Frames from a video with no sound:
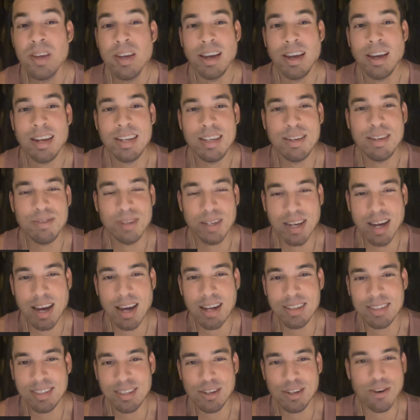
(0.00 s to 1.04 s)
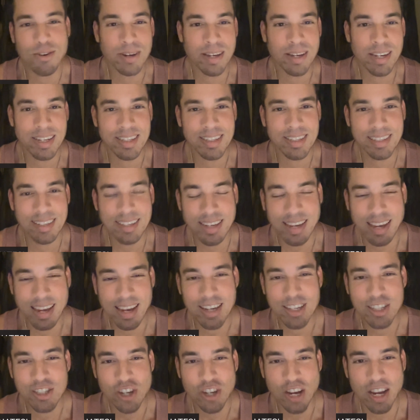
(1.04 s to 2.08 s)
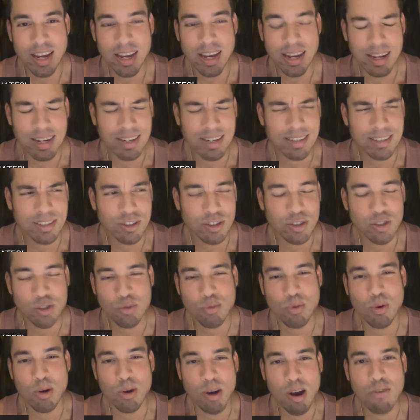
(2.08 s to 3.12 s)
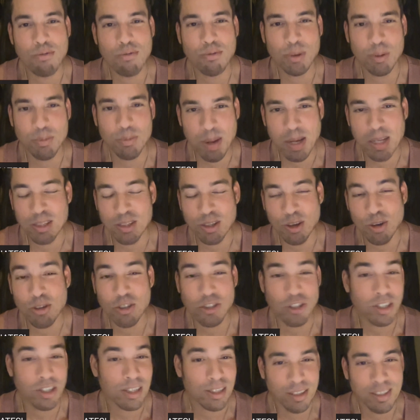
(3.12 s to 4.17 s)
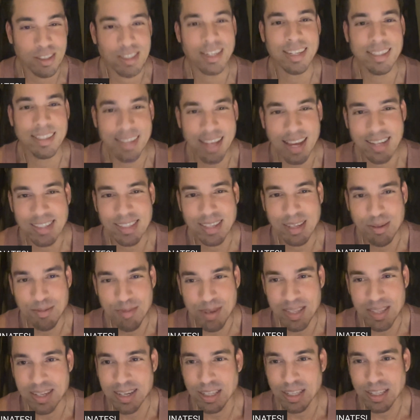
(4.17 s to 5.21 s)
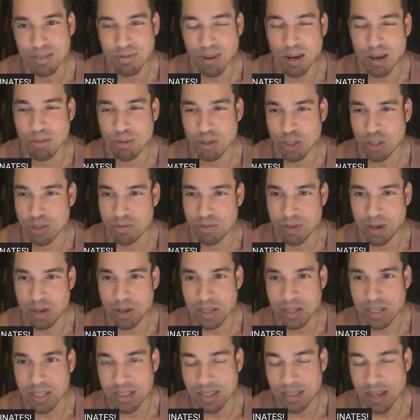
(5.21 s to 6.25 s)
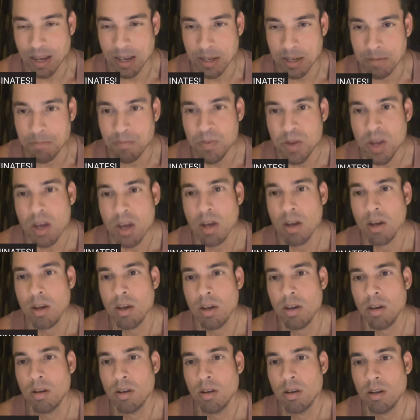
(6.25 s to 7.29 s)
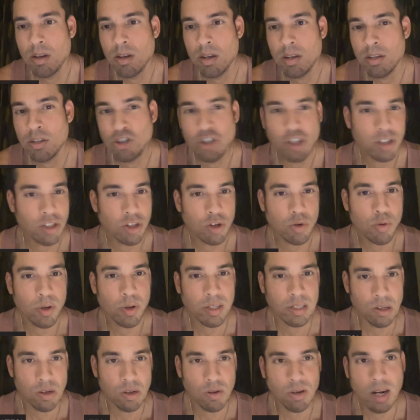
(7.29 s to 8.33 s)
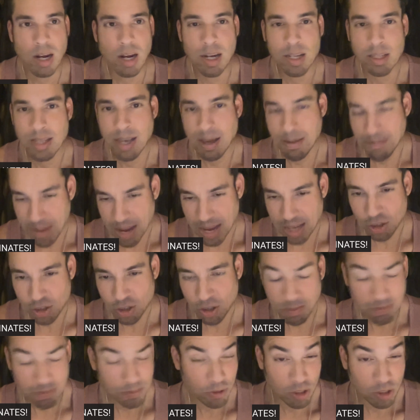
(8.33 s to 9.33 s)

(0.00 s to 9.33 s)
And he even got to go in the cage and square off with Pantoja. And it looks like that's going to be the next fight, which is very exciting. Just a quick note on that matchup.